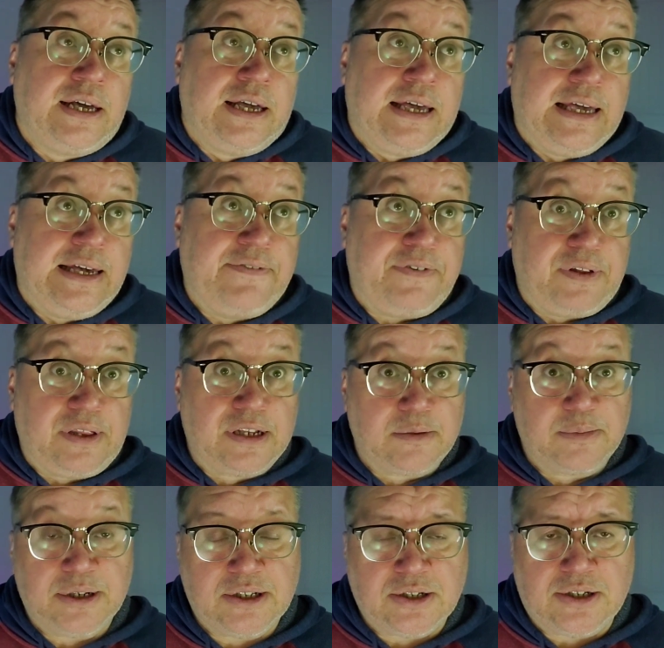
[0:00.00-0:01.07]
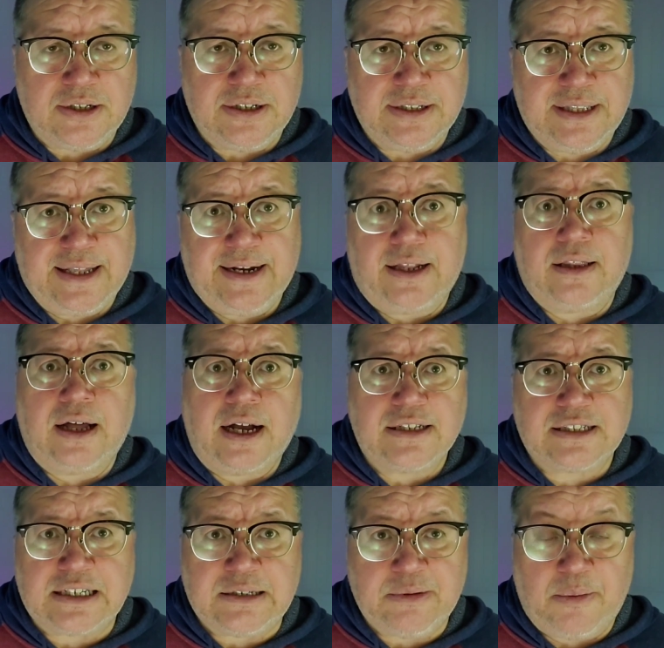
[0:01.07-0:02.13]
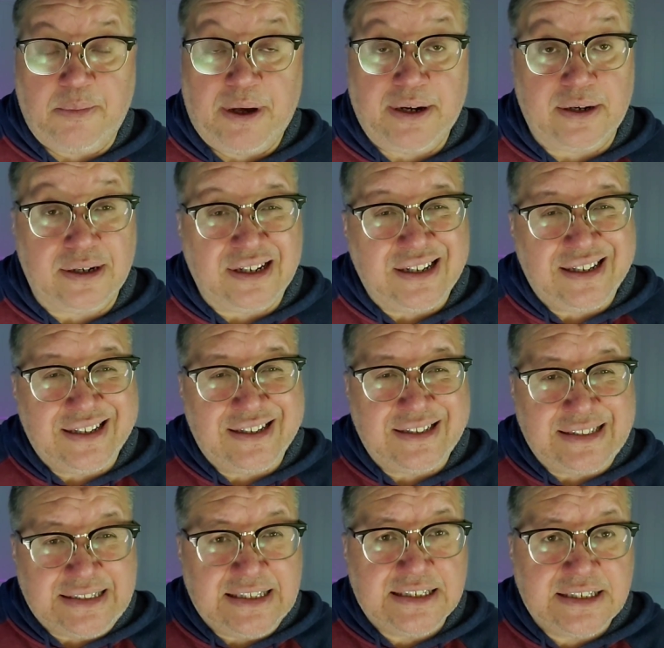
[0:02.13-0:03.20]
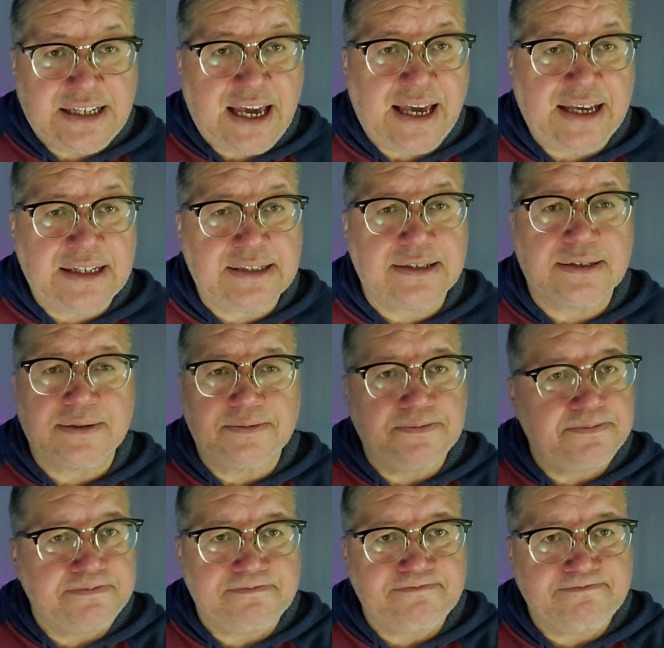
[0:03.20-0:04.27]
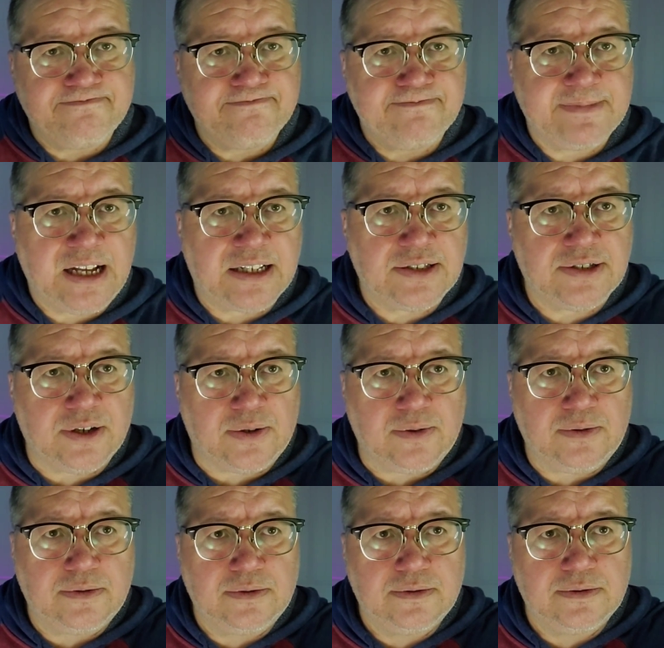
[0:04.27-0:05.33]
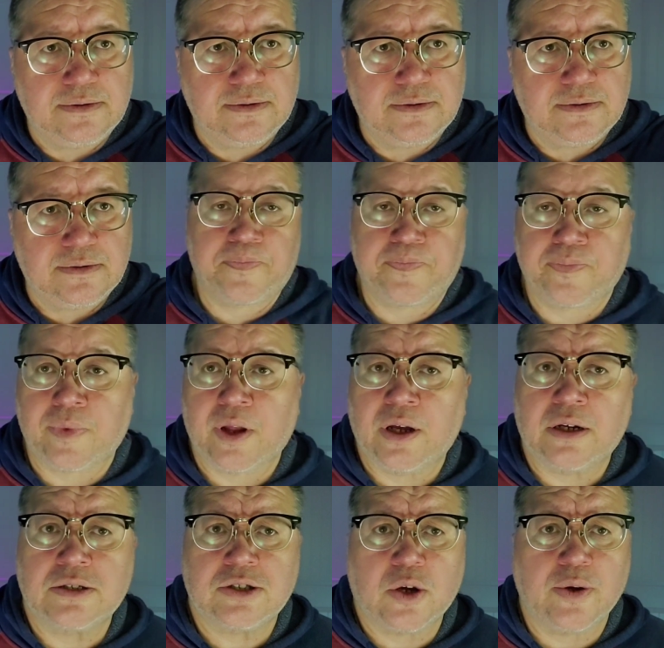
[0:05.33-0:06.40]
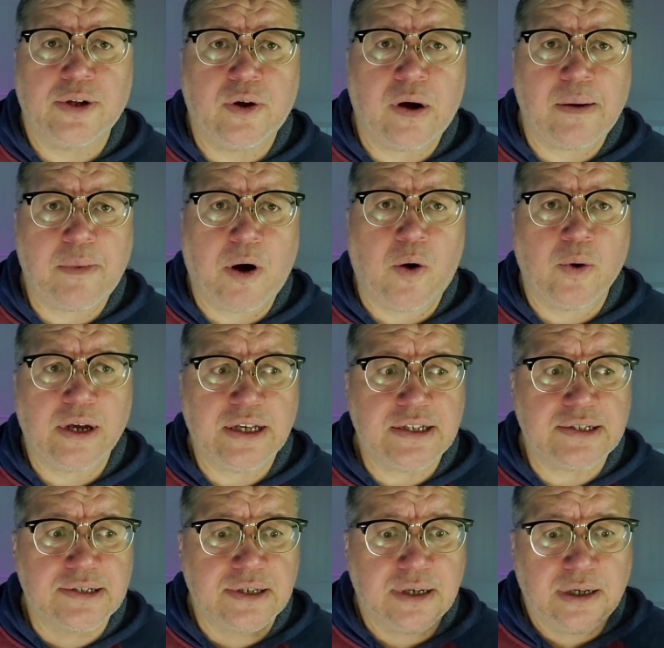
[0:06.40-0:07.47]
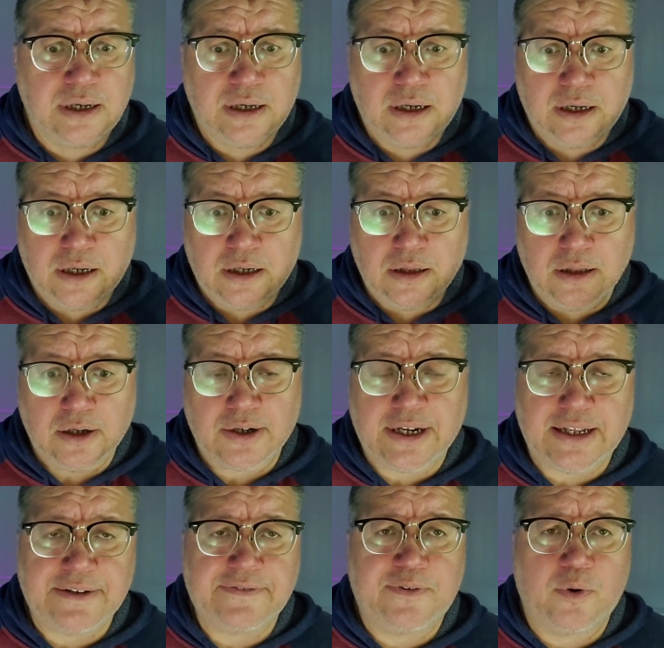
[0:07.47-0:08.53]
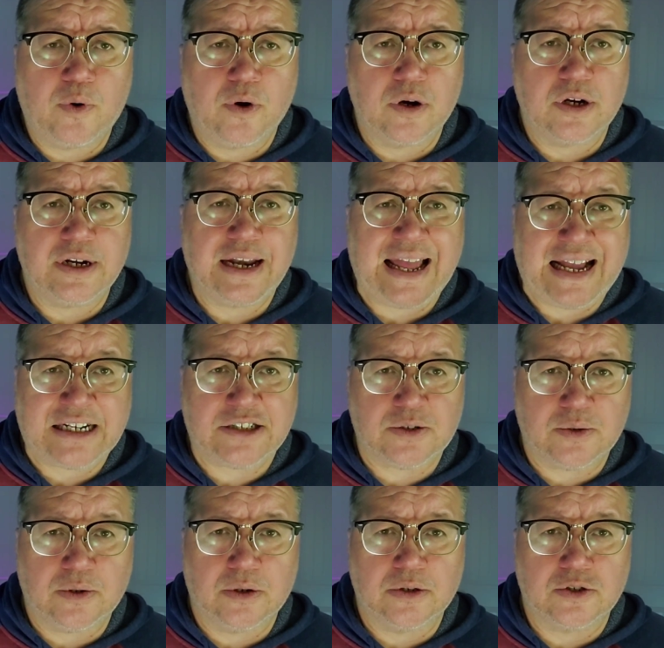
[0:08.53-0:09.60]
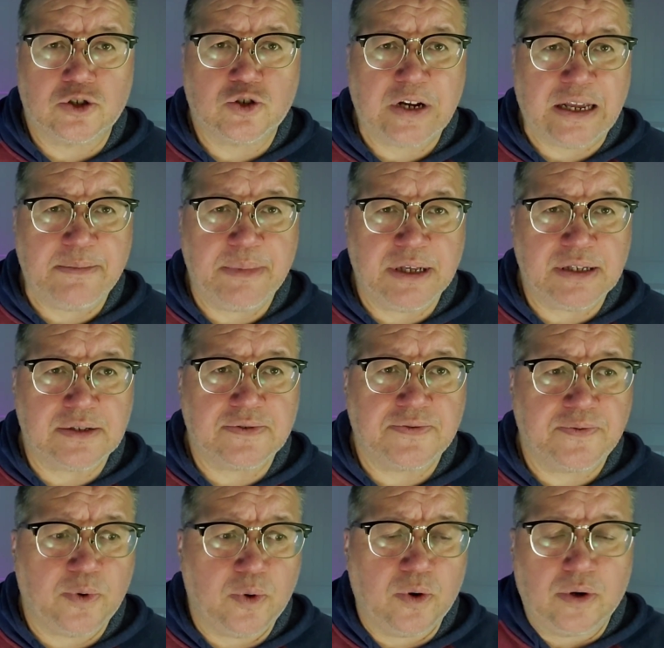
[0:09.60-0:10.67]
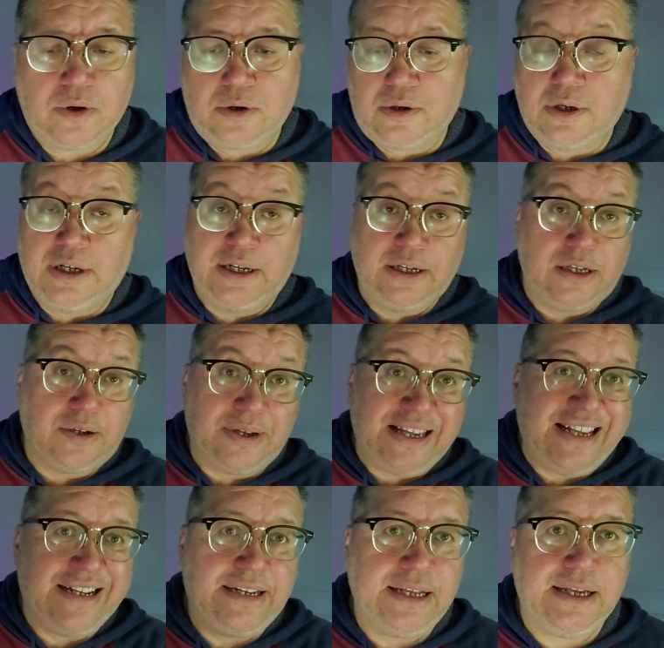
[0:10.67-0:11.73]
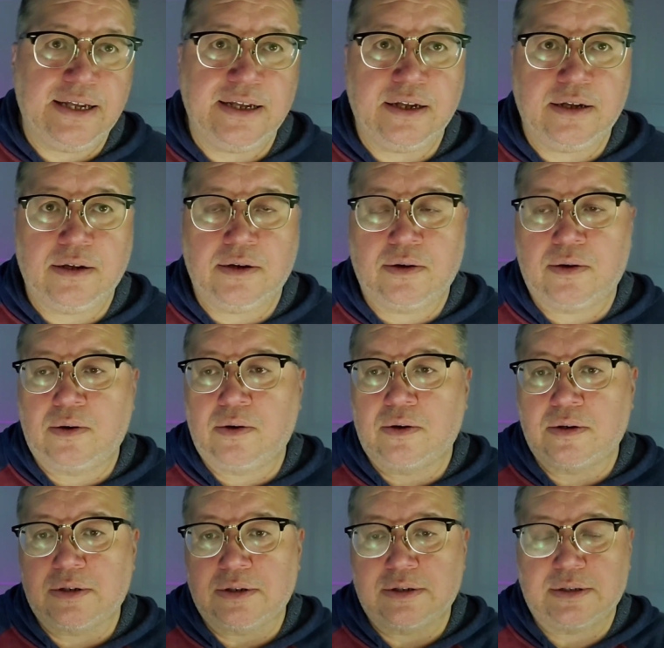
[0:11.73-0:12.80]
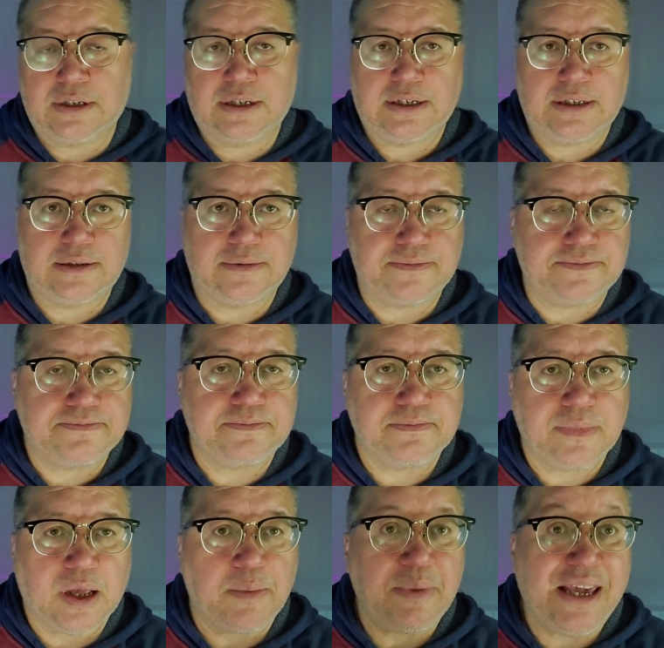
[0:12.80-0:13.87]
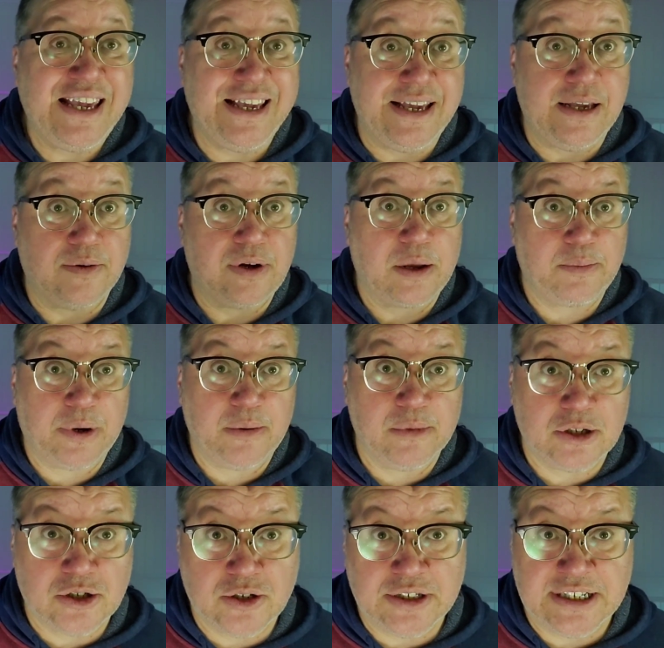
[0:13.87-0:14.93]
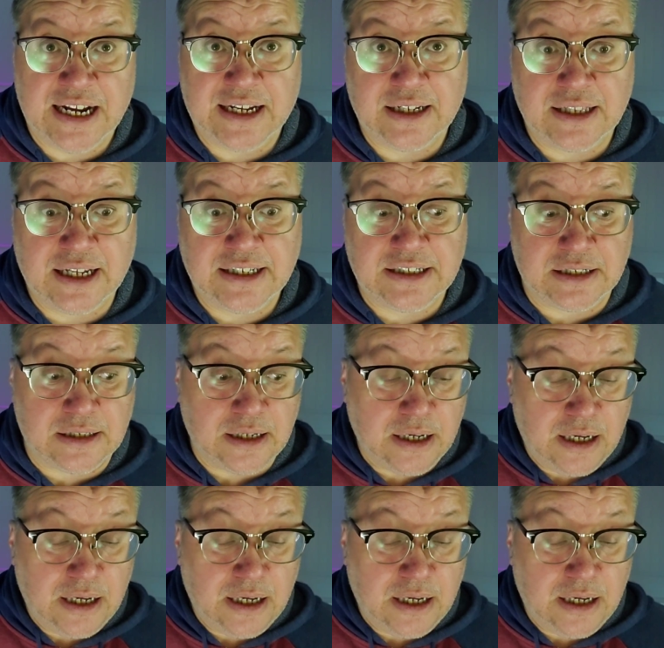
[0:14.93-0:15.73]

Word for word: if a little bit's good, then a lot's going to be better. Uh, in this case, not so. So you know, I'm always looking for natural treatments for ED or um, PE, right, premature ejaculation.